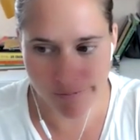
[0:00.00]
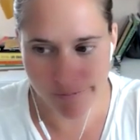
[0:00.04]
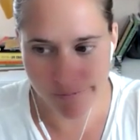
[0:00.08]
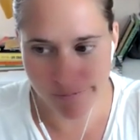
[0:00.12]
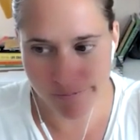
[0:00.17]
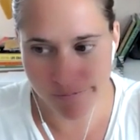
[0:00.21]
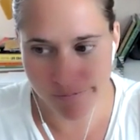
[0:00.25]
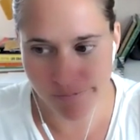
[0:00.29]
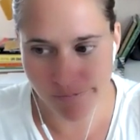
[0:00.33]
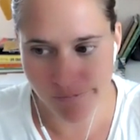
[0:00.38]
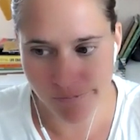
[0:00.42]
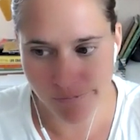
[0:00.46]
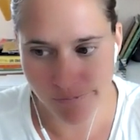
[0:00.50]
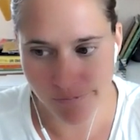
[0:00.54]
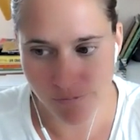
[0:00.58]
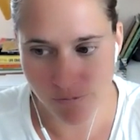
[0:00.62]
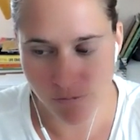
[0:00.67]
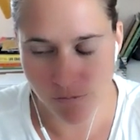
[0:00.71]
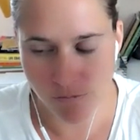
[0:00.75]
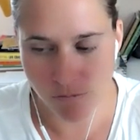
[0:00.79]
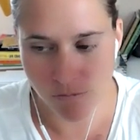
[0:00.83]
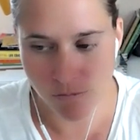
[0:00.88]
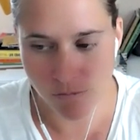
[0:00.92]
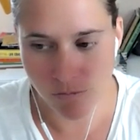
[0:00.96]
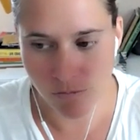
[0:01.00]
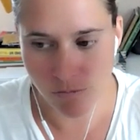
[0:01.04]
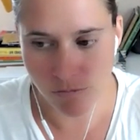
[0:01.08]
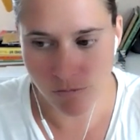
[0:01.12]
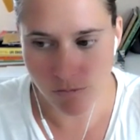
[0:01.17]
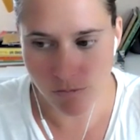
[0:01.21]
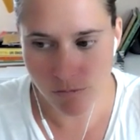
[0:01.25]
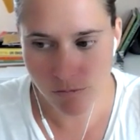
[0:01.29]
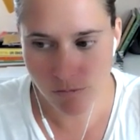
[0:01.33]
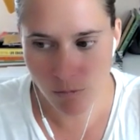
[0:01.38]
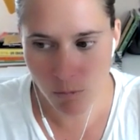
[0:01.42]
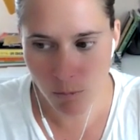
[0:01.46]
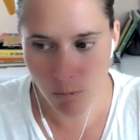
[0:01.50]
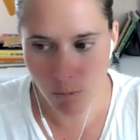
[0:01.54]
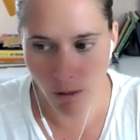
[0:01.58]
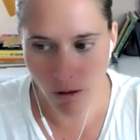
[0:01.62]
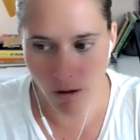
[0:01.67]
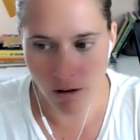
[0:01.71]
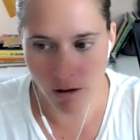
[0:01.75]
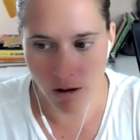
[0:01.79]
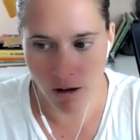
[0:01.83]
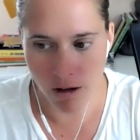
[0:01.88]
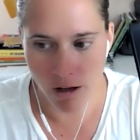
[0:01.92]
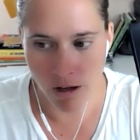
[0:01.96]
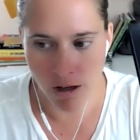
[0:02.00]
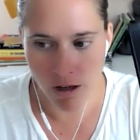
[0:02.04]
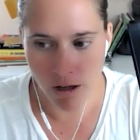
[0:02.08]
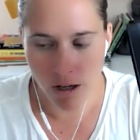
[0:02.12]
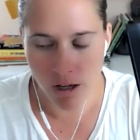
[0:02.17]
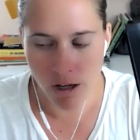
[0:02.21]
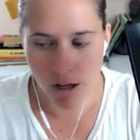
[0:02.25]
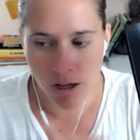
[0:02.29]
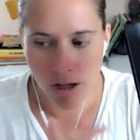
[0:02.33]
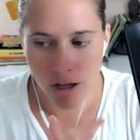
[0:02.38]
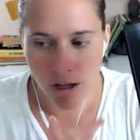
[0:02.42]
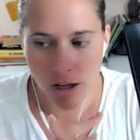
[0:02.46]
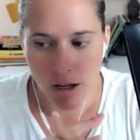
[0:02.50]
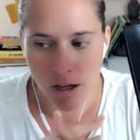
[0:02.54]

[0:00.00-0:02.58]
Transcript: (no one is talking)